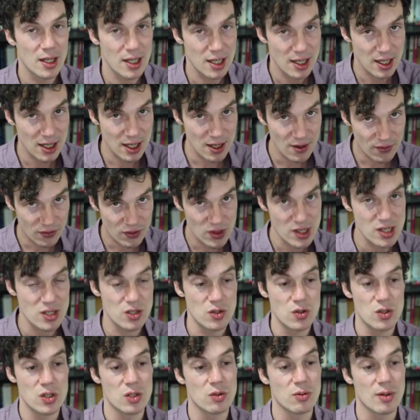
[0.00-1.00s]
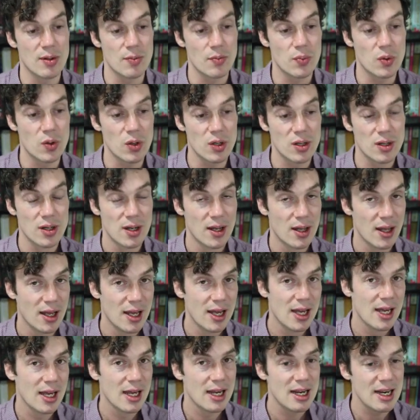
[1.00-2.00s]
if there's user input
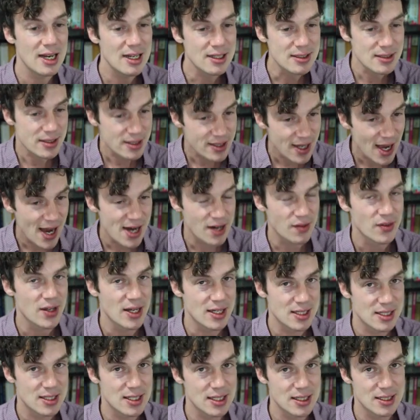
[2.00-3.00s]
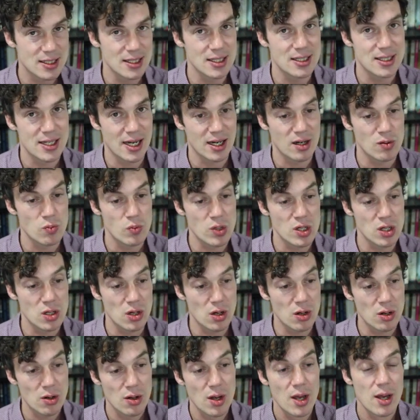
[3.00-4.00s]
inside of that 60-second window.
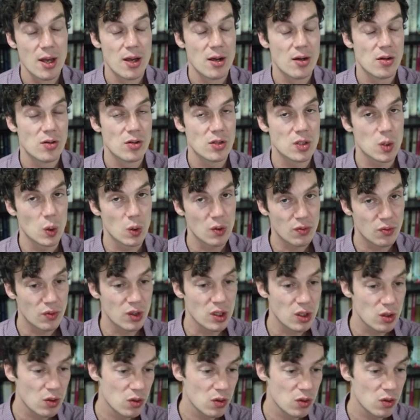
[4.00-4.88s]
So if we